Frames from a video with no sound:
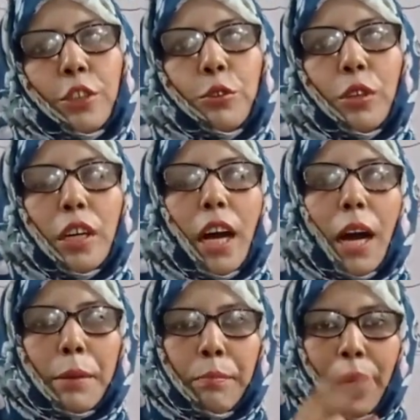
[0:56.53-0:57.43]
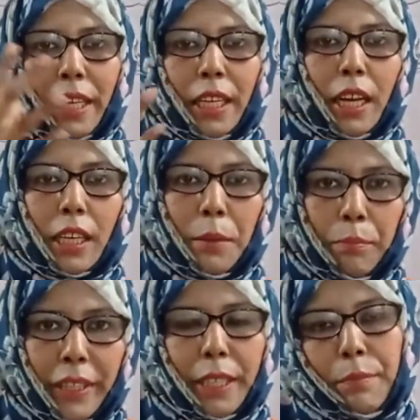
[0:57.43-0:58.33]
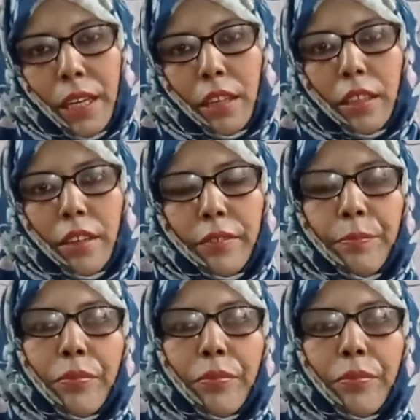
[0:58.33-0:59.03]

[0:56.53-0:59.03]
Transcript: to making a complete paragraph.